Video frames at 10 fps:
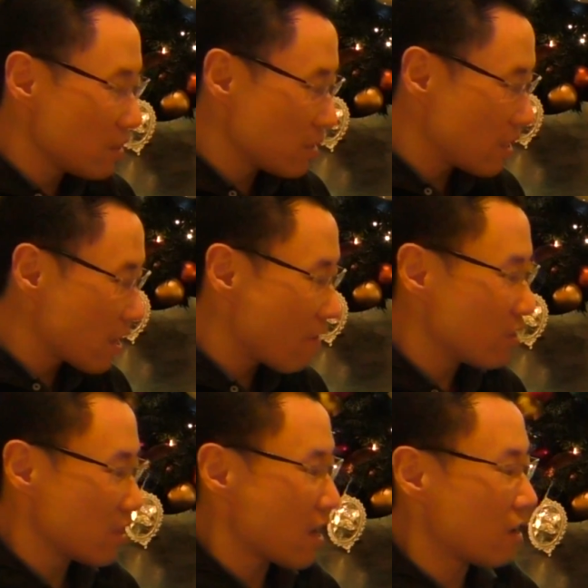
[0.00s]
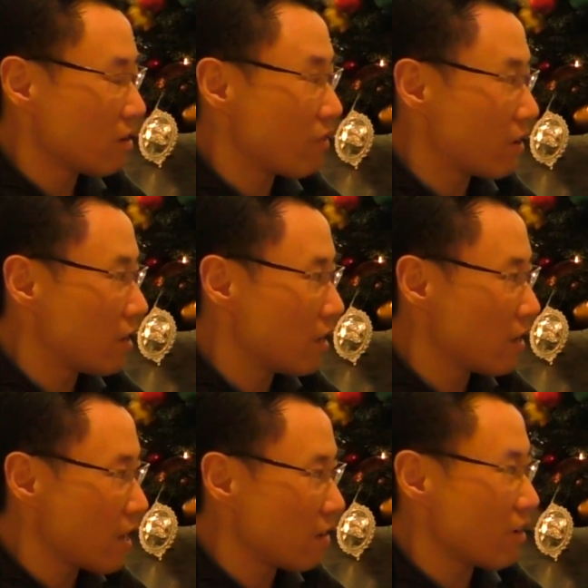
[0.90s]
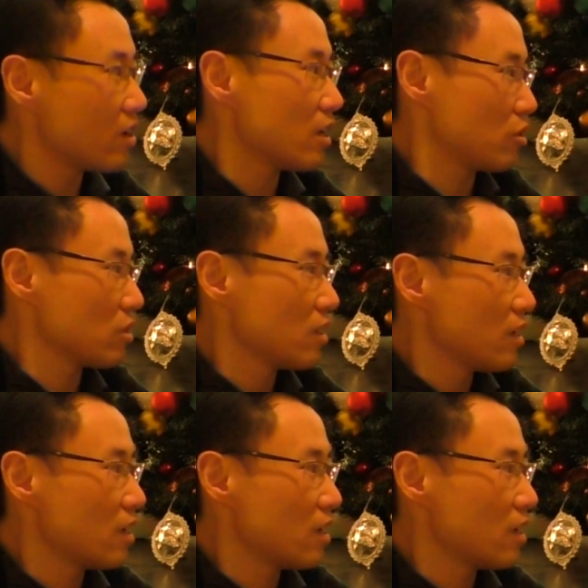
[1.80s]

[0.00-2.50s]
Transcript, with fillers: they have their uh, advantage.